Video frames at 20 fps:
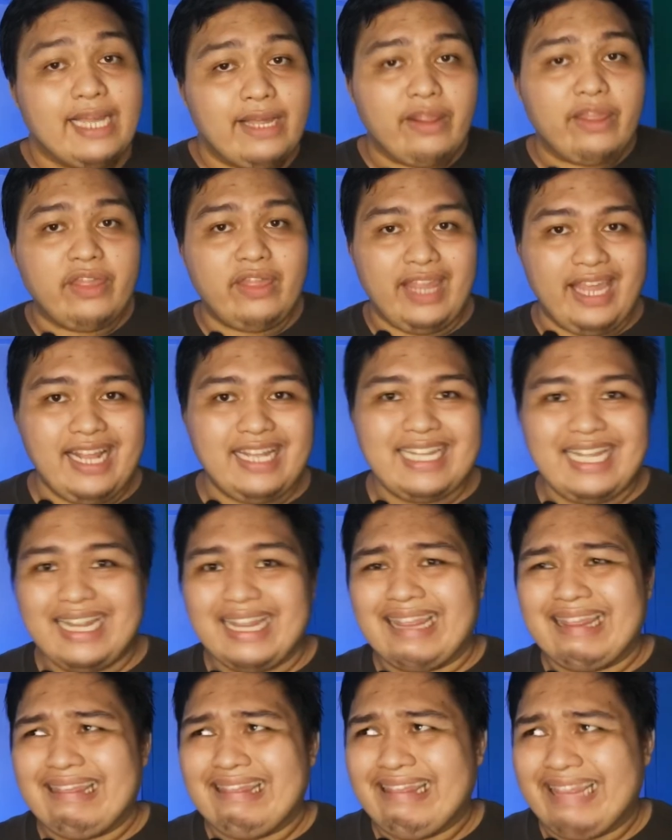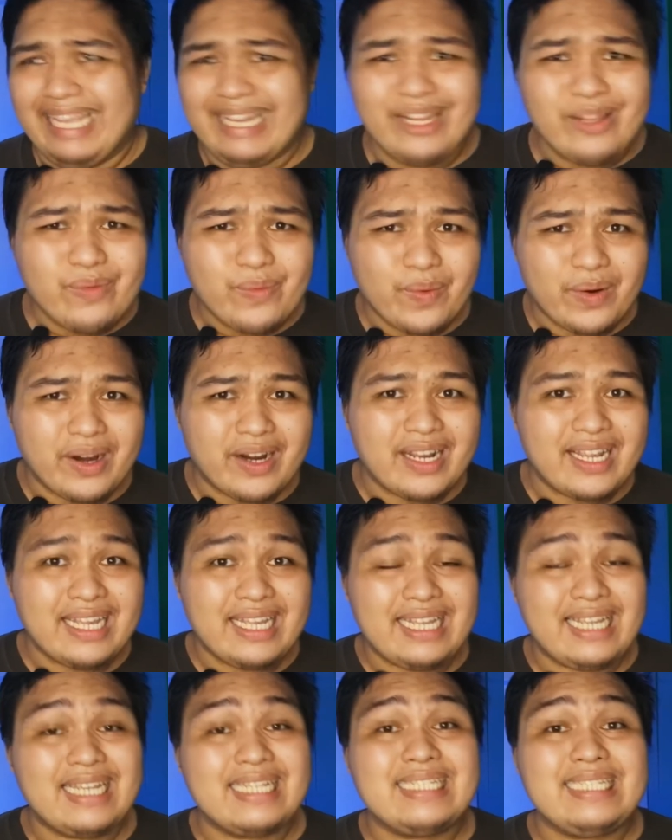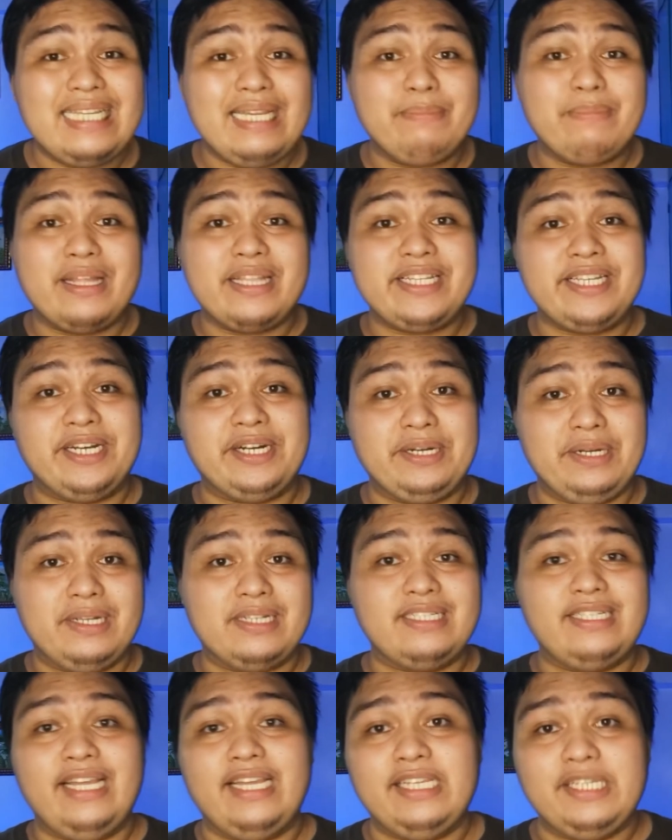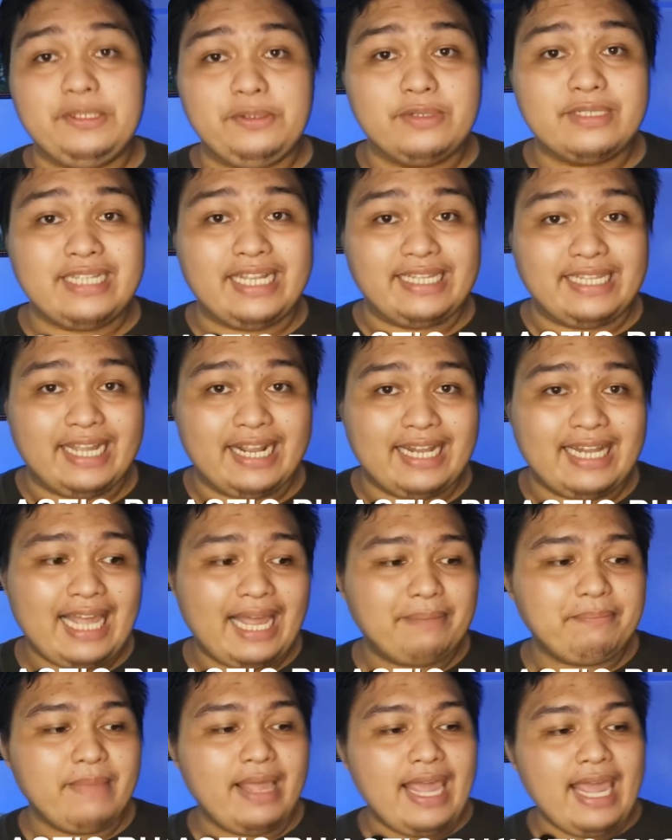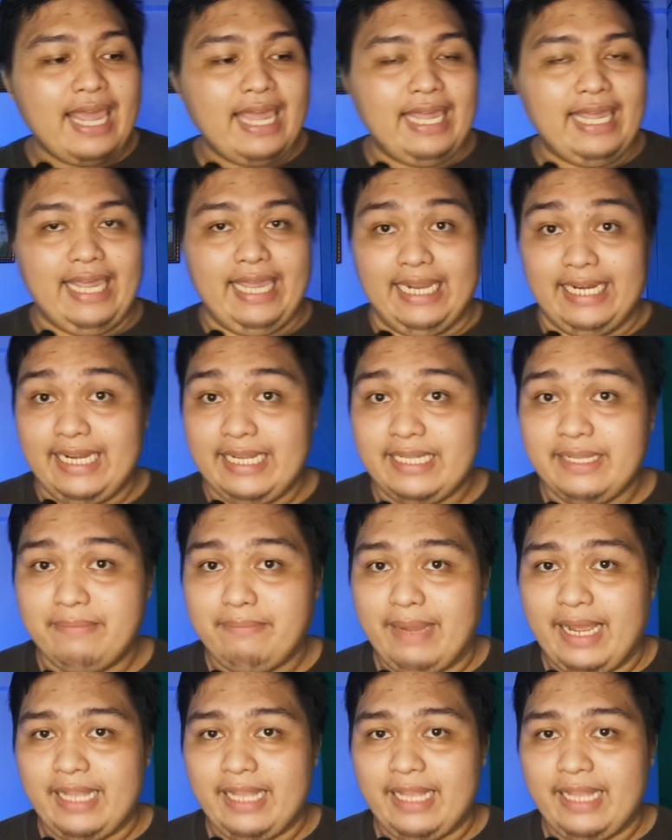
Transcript: second thing that didn't work is the materials they use in the clamp and in the